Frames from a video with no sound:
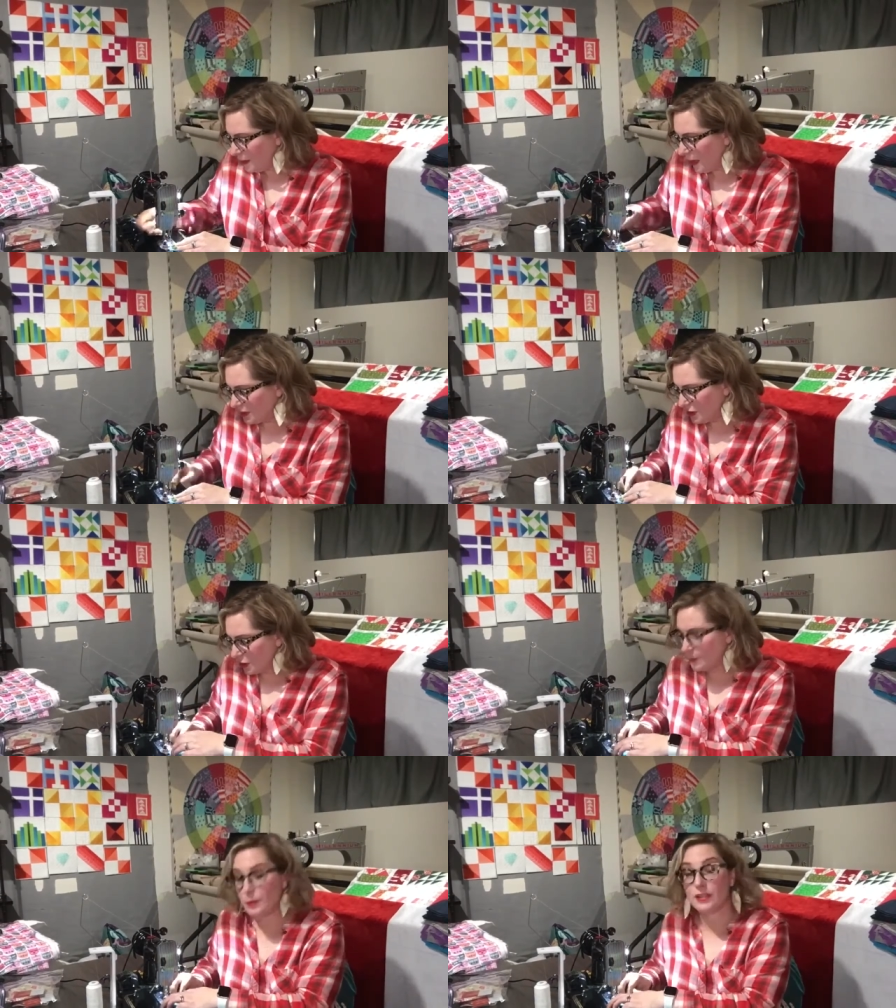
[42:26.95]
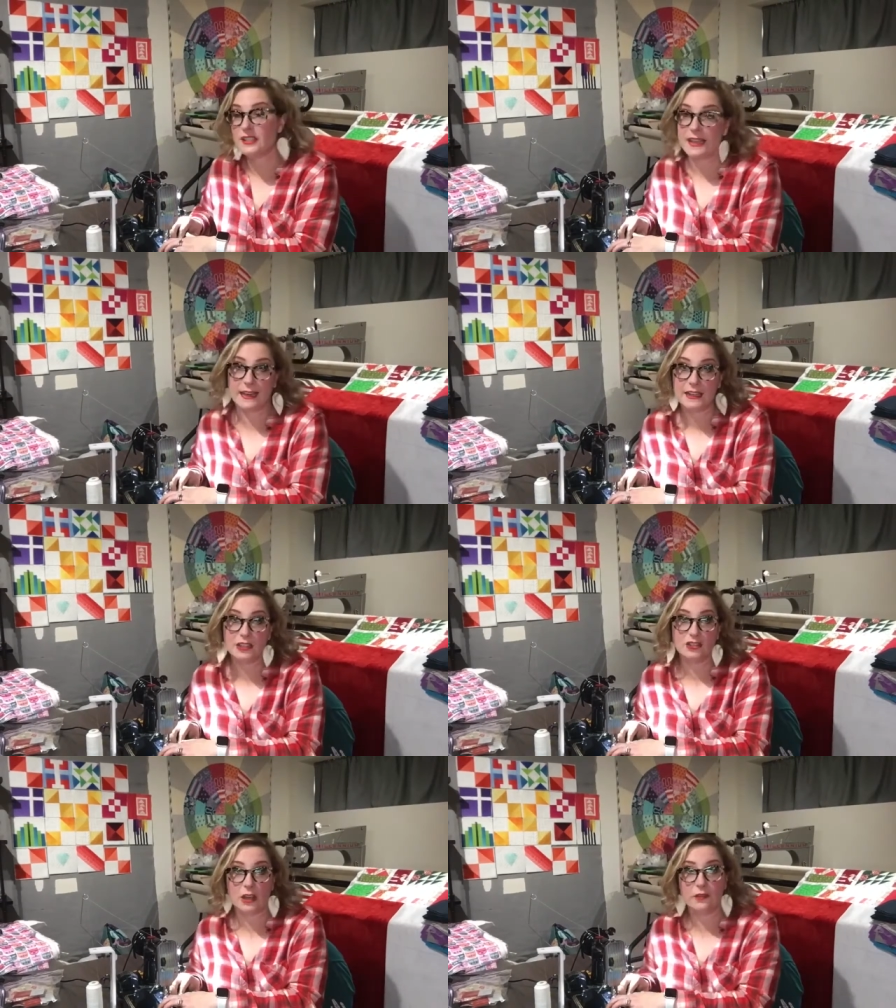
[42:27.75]
a certain
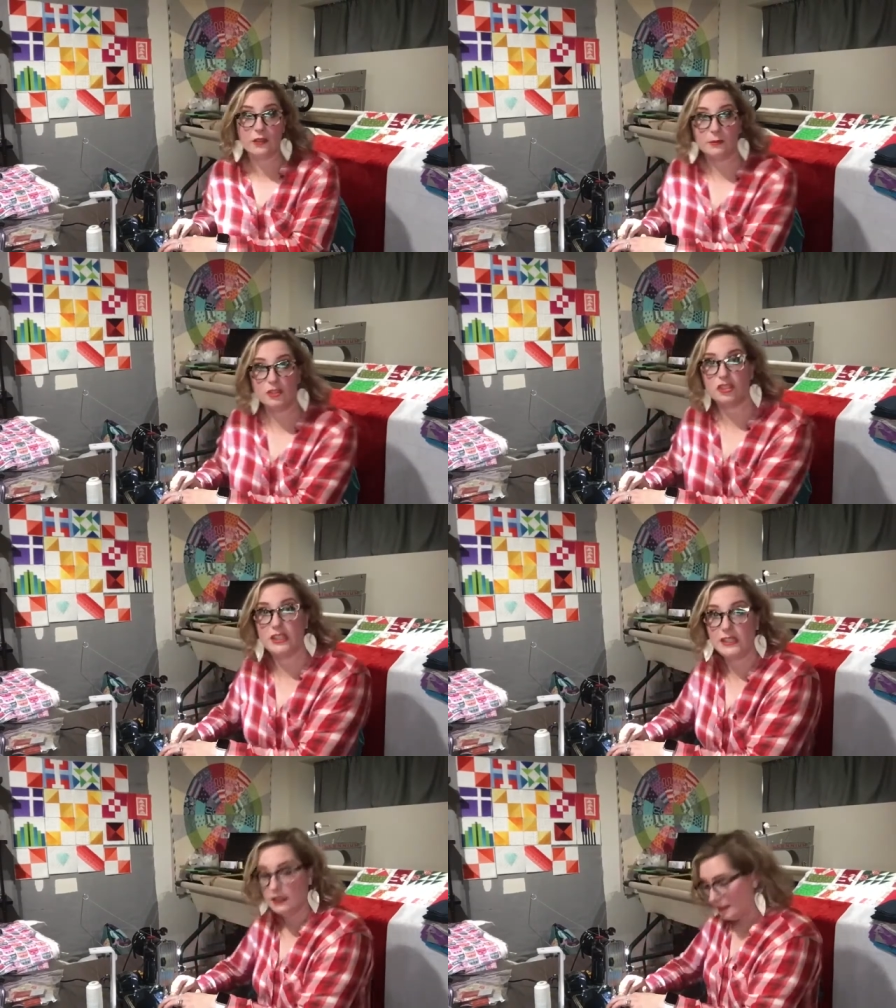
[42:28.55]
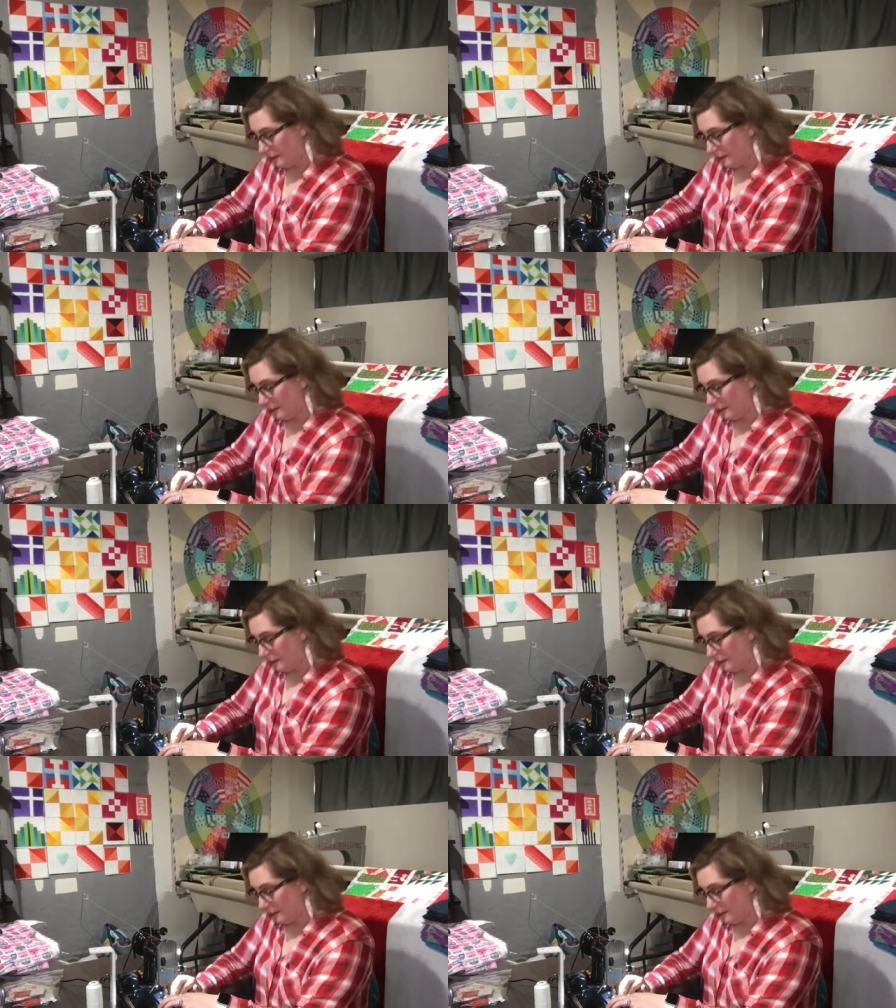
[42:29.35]
percentage of the machine